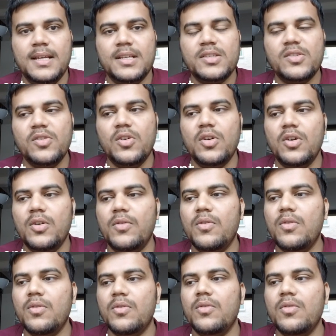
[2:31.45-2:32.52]
So
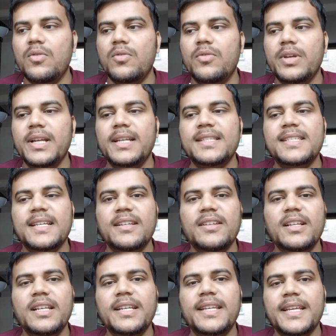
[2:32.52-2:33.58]
it
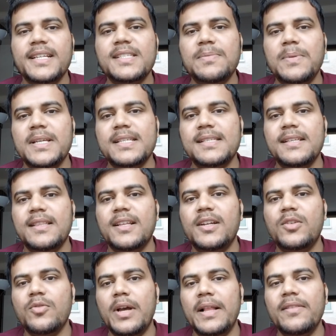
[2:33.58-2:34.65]
generally takes place in the
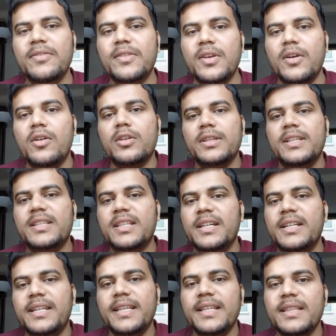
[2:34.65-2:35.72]
12th or the
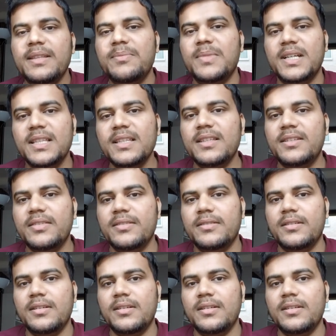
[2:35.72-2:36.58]
13th month,